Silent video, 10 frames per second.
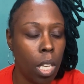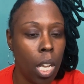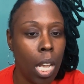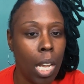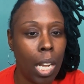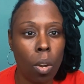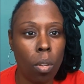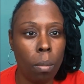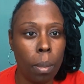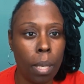Click
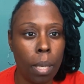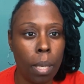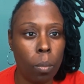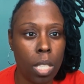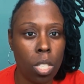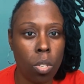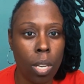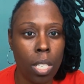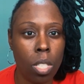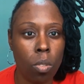on the button where it says
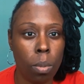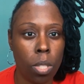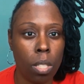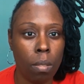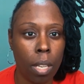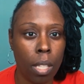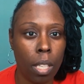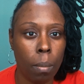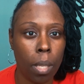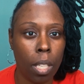transcription right
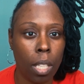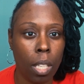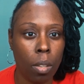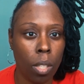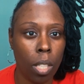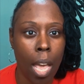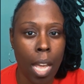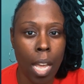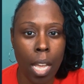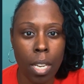there. I'm gonna click on it
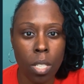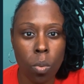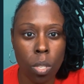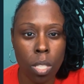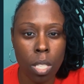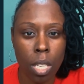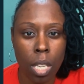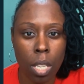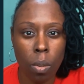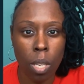and it's going to
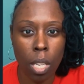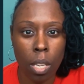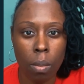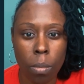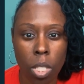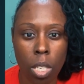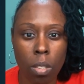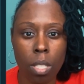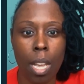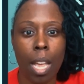take you here. I'm gonna share
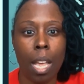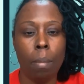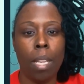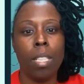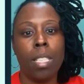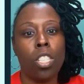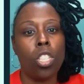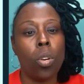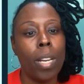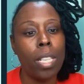the tab and it says
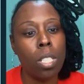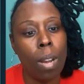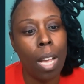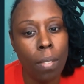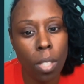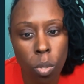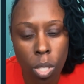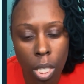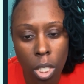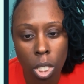transcribe a new
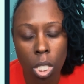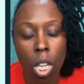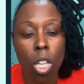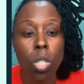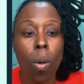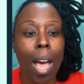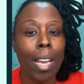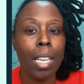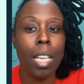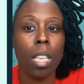session. So I
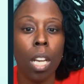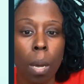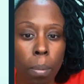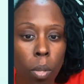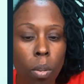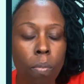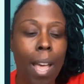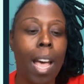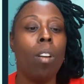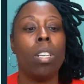can either upload a
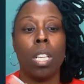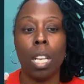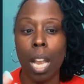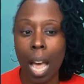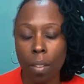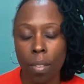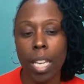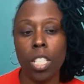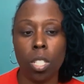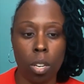file because a lot of
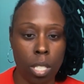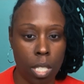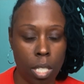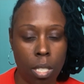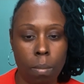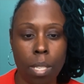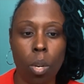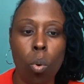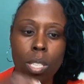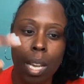EHR systems,
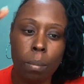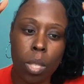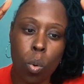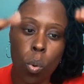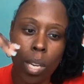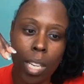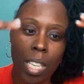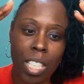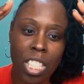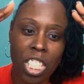of course I'm
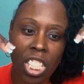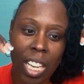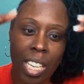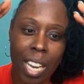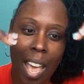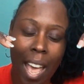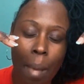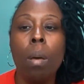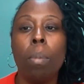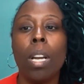Queen Jane
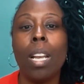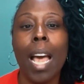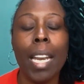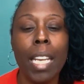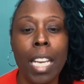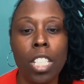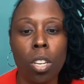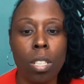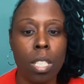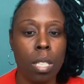app, but a lot of
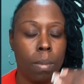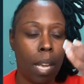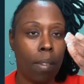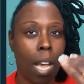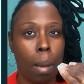EHR systems have an